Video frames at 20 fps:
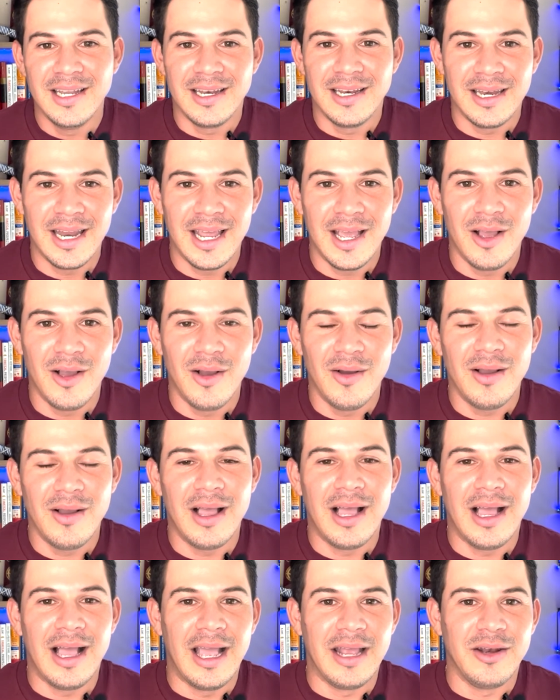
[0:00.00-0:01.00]
Now,
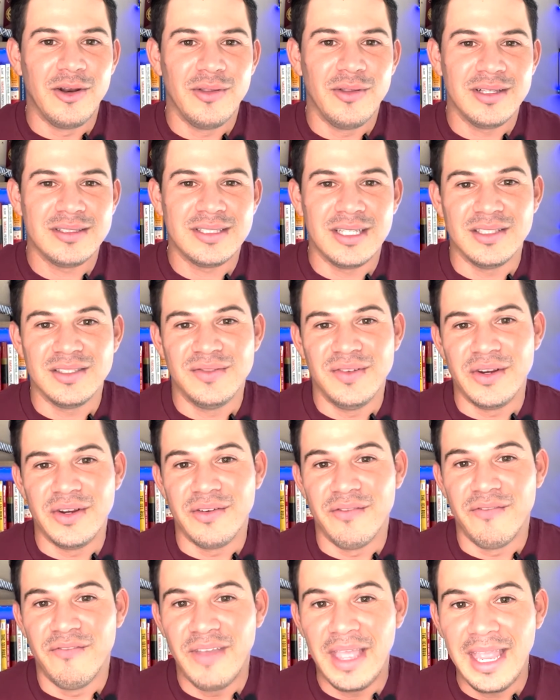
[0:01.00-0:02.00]
I know that sounds
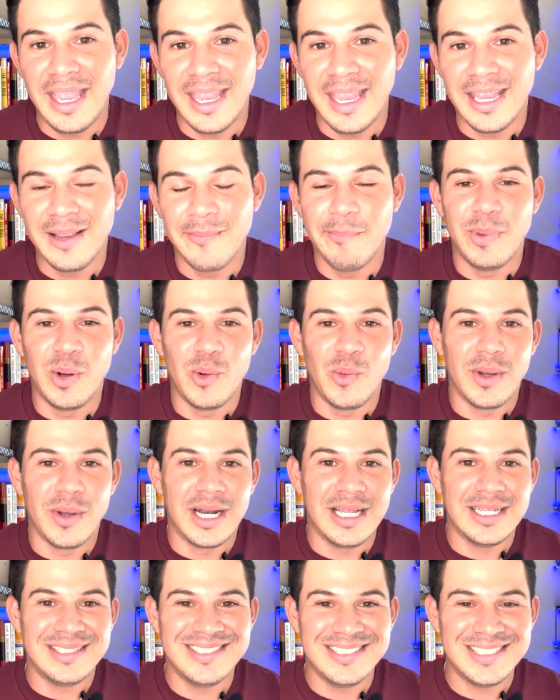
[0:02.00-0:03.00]
very vague, but when
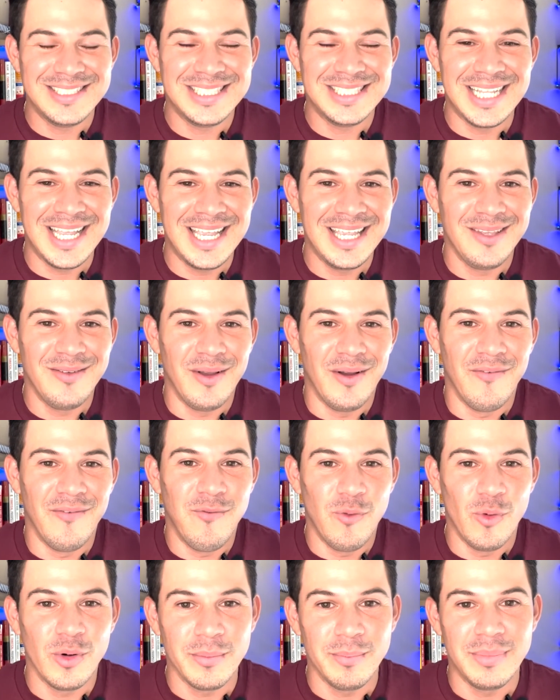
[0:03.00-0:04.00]
I say
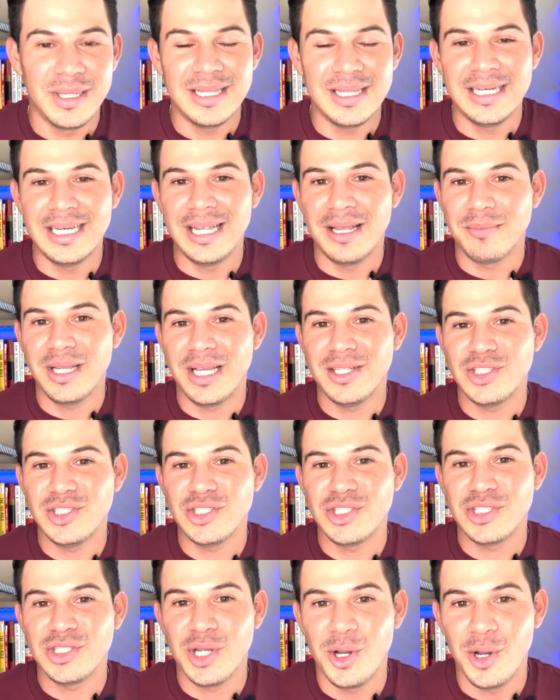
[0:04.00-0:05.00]
affordability, I'm not
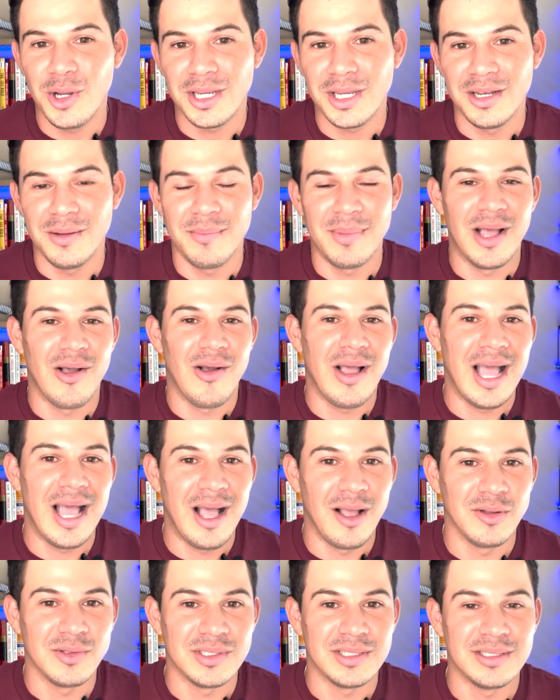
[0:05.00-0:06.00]
just talking about
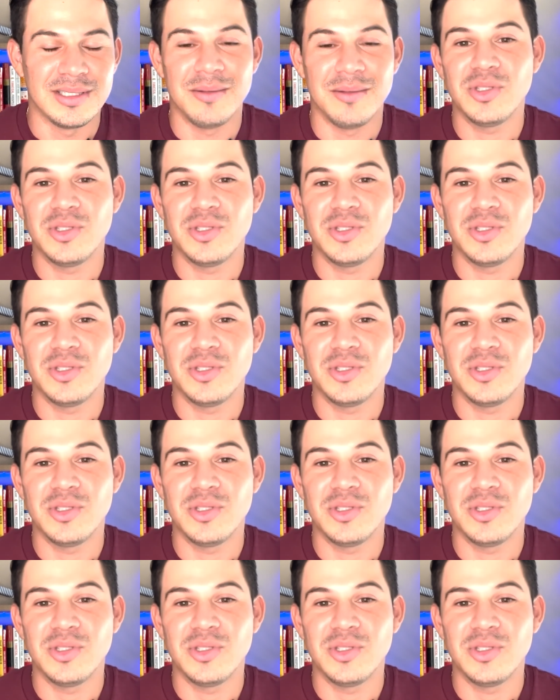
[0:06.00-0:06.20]
houses.